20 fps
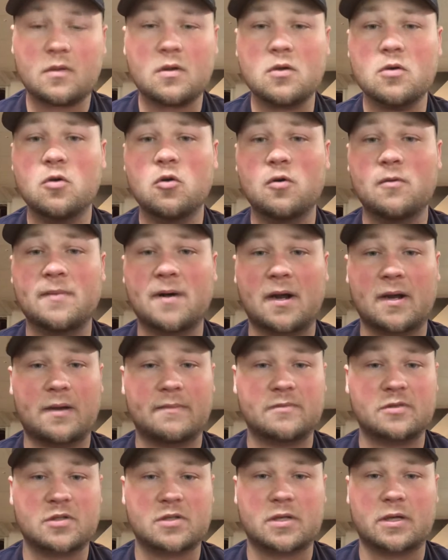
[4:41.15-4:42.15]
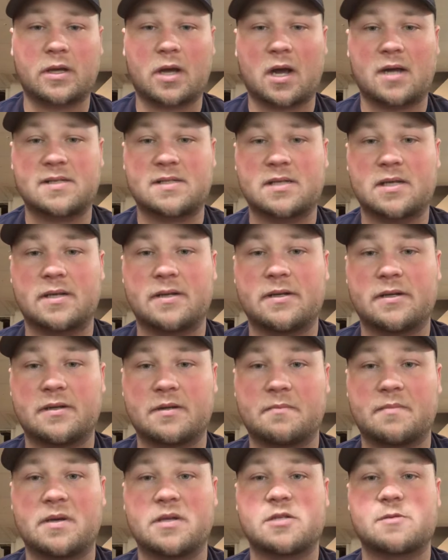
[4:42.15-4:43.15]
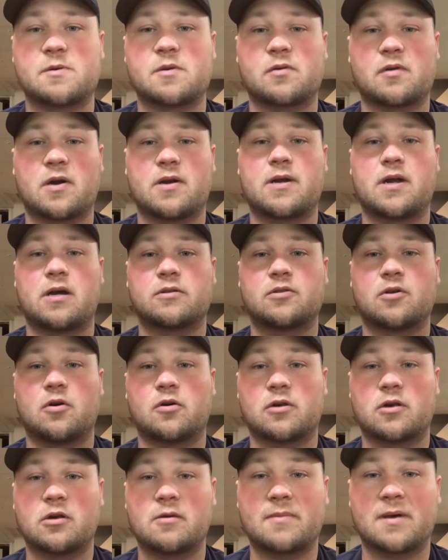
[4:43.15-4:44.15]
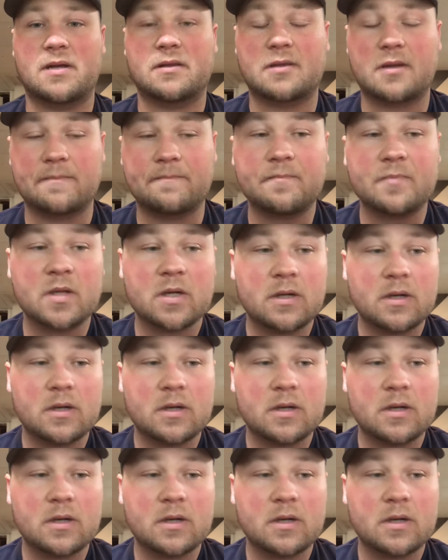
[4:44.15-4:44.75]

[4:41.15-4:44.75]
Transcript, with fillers: who am I? I'm just a guy sitting in the basement right now talking about them.